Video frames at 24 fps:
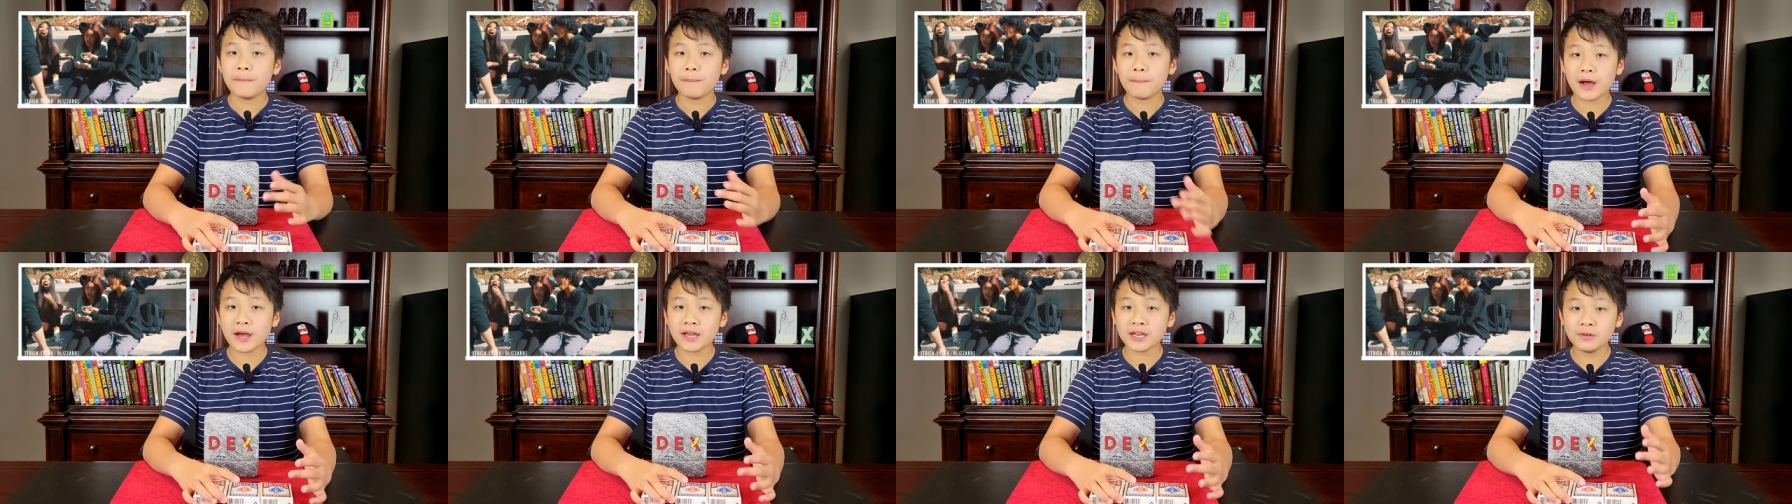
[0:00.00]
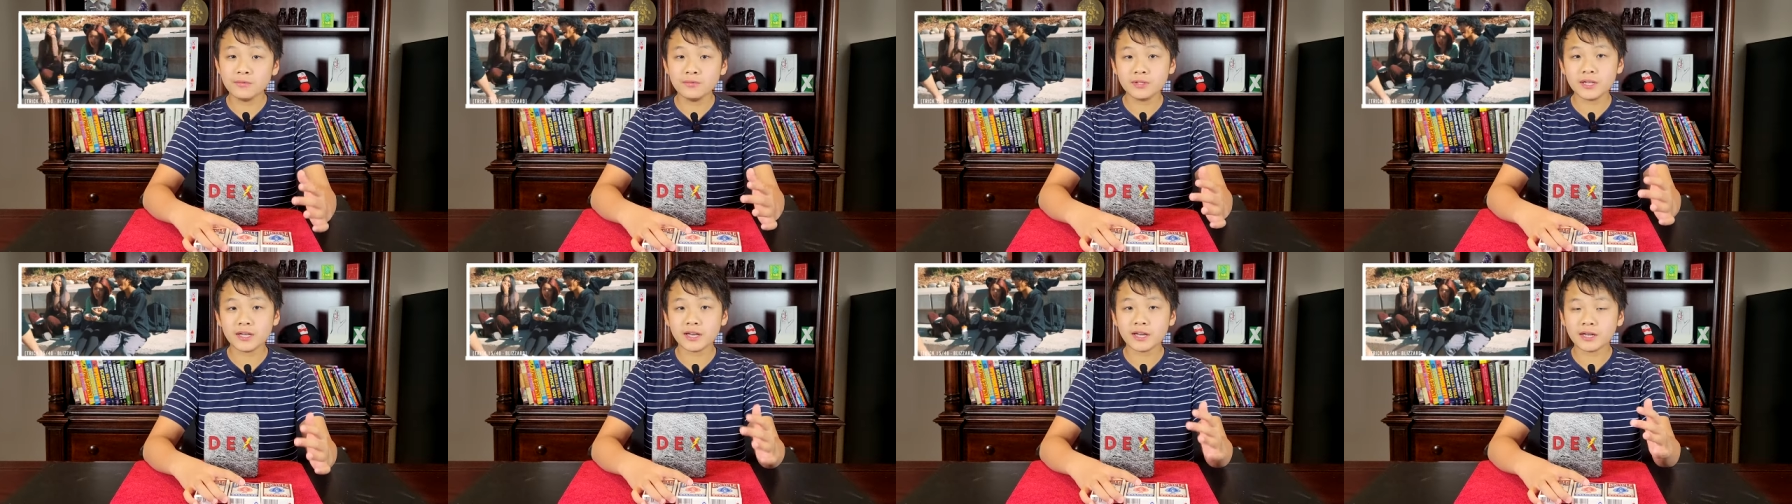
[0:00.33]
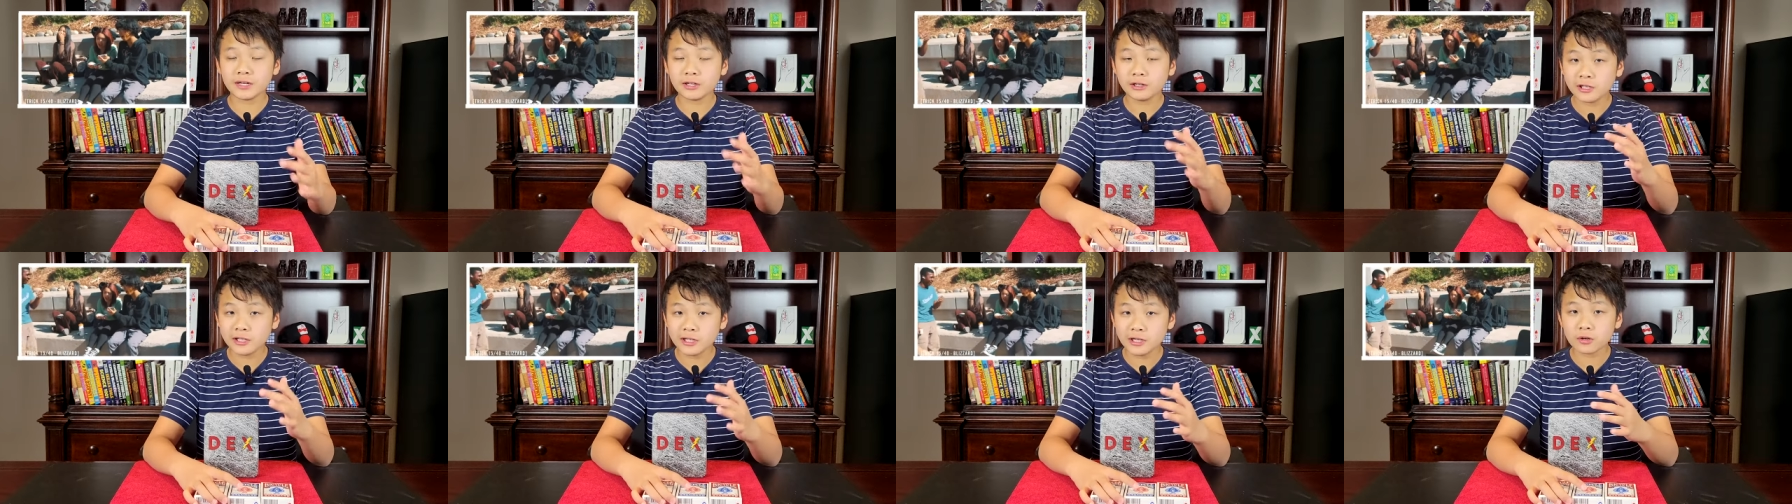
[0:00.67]
by using
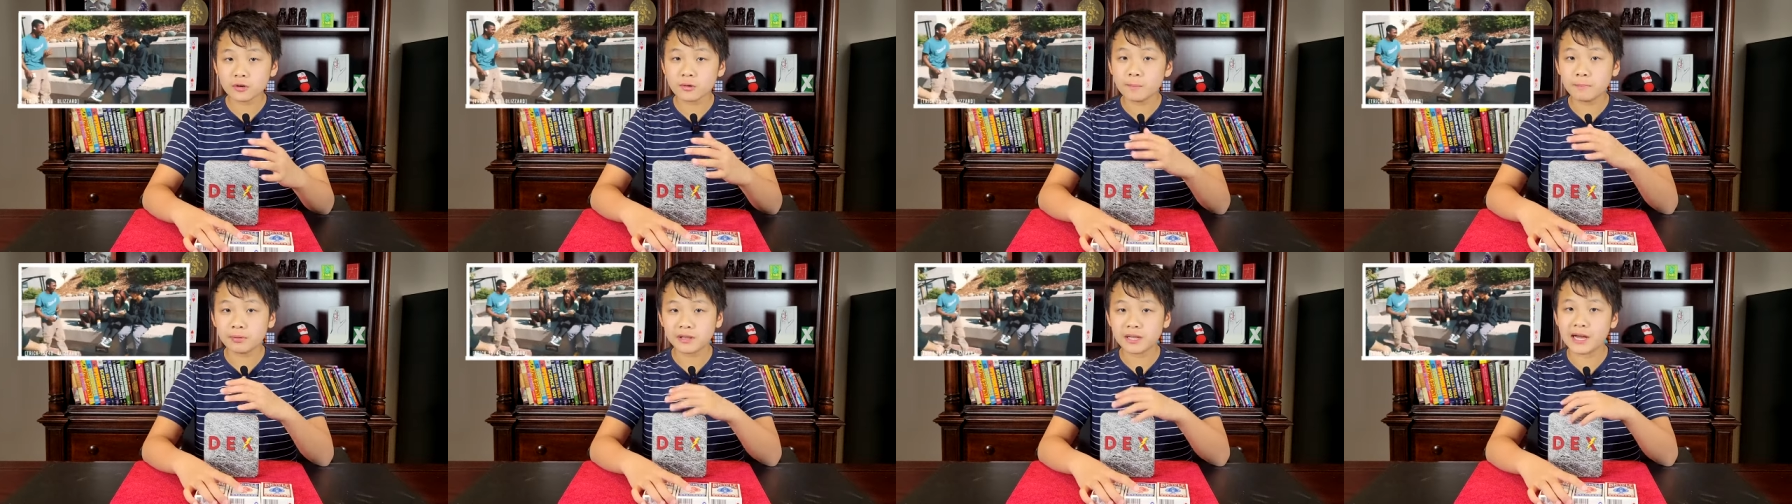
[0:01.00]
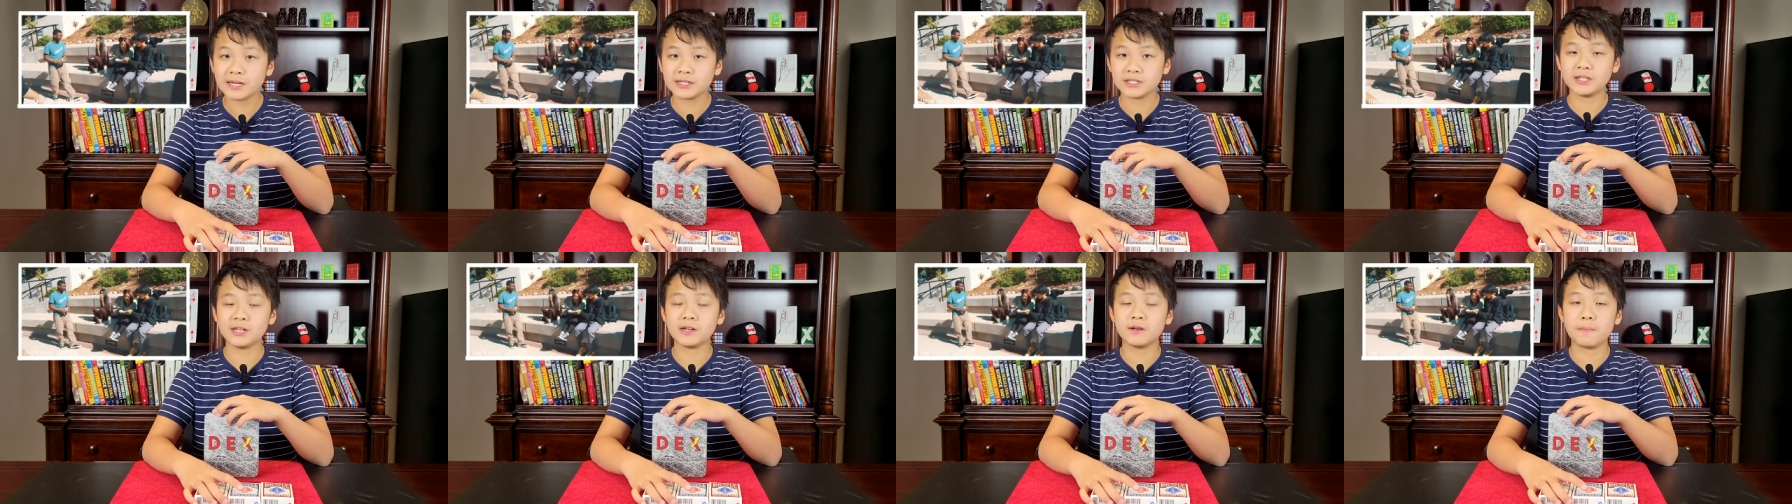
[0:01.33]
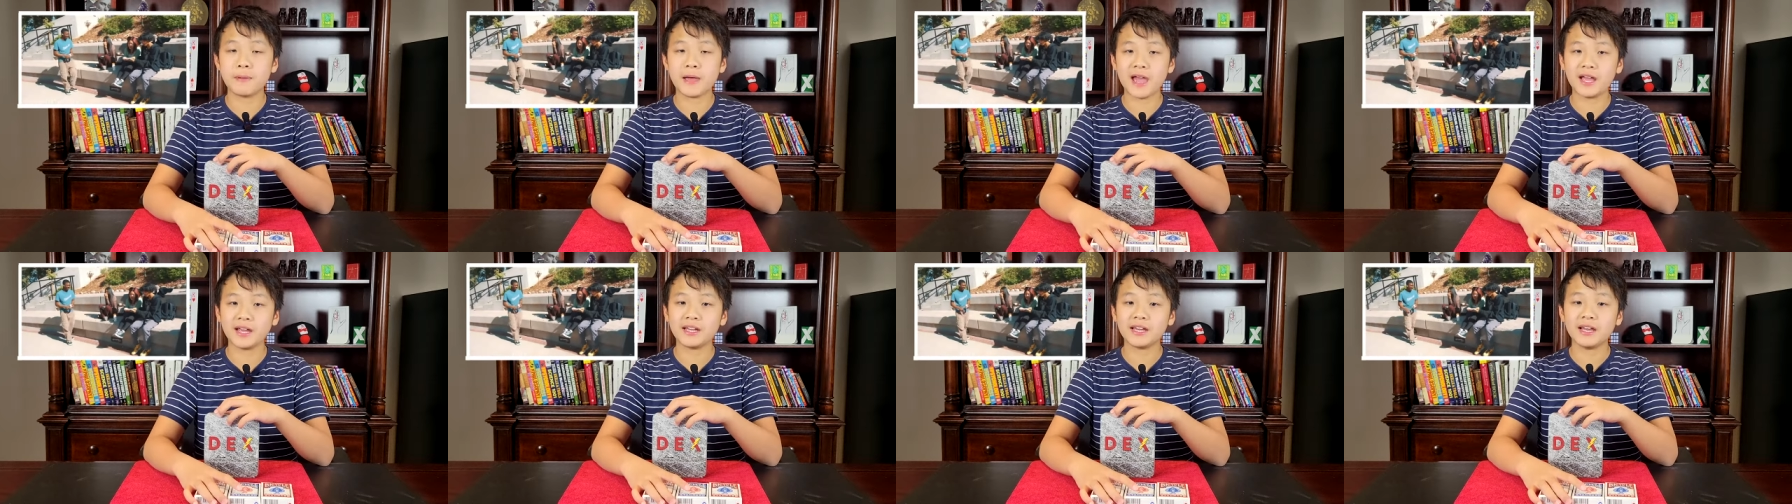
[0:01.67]
a clear
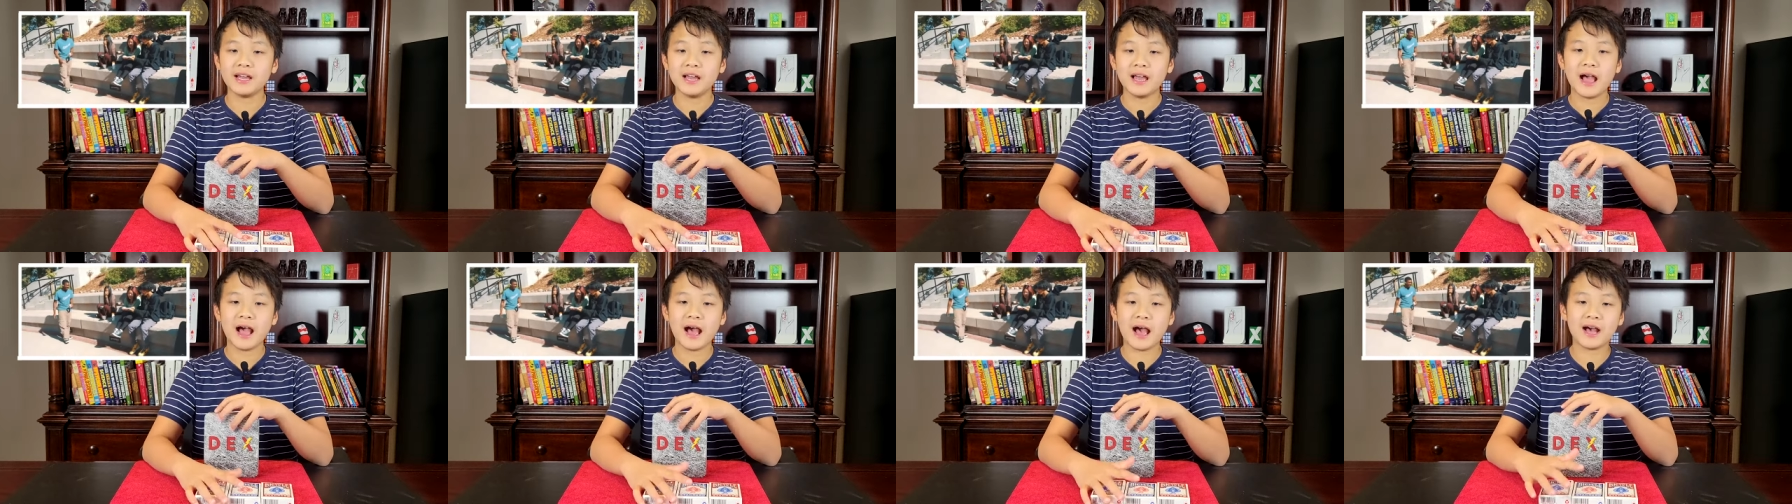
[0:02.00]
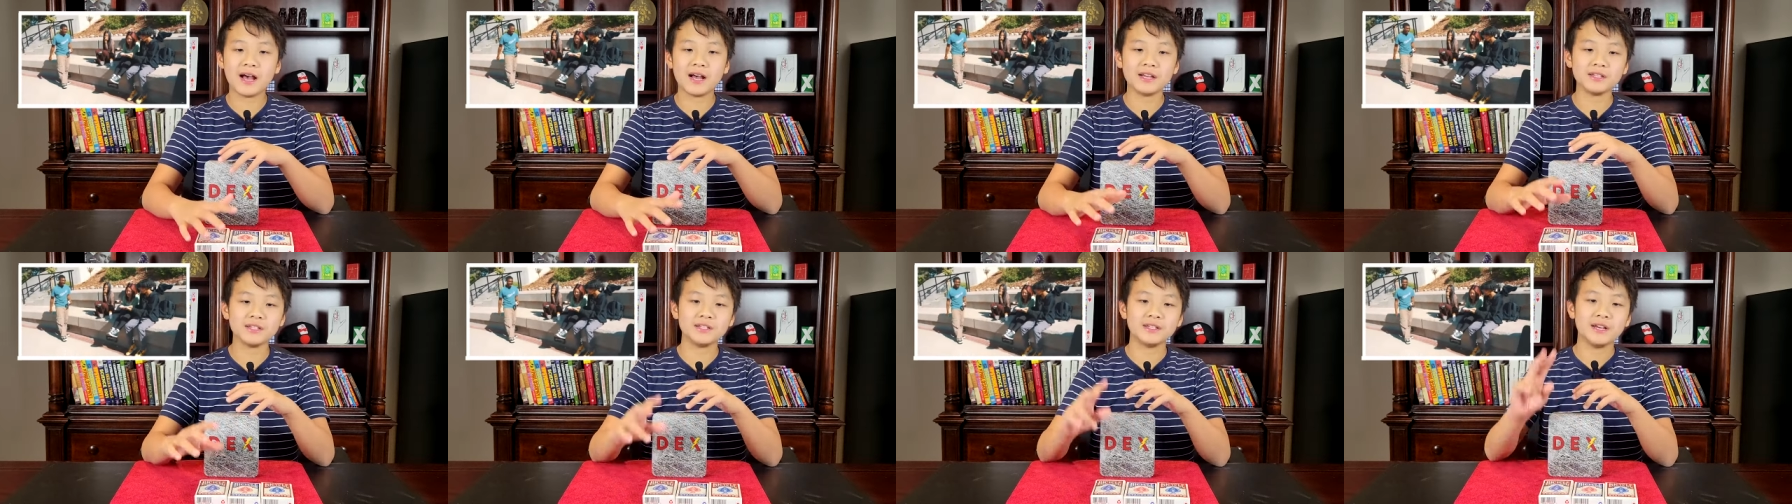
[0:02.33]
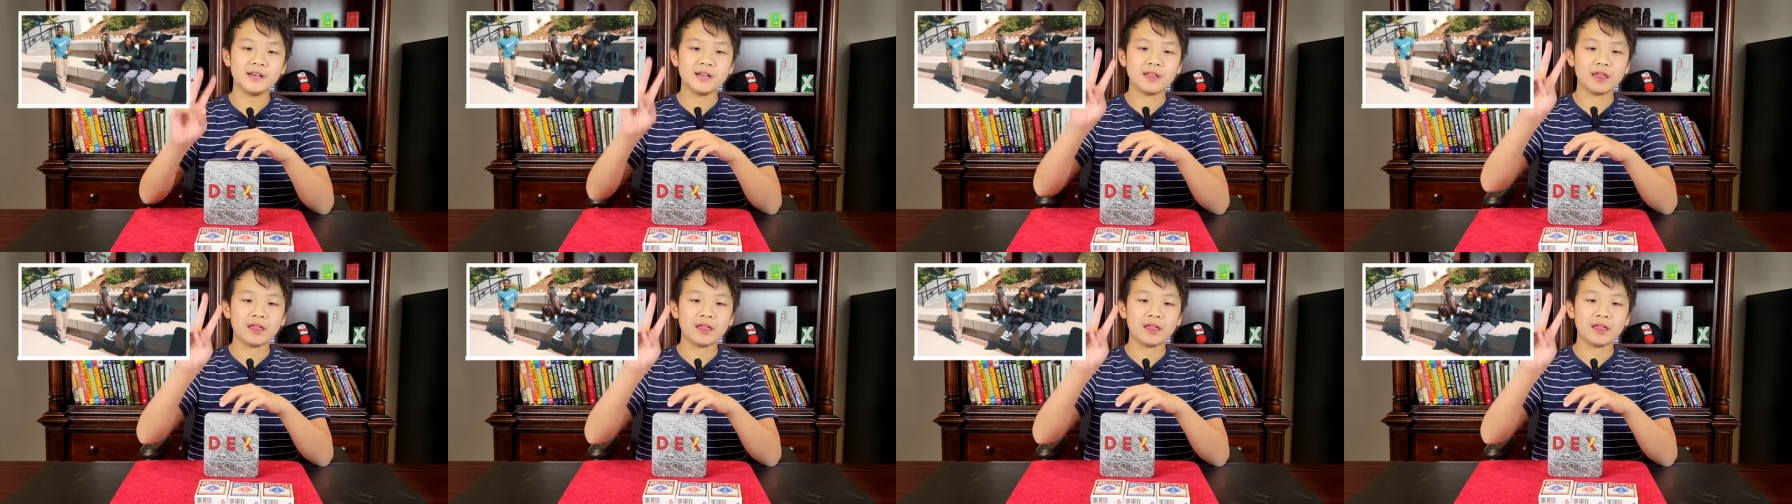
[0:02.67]
plastic bag as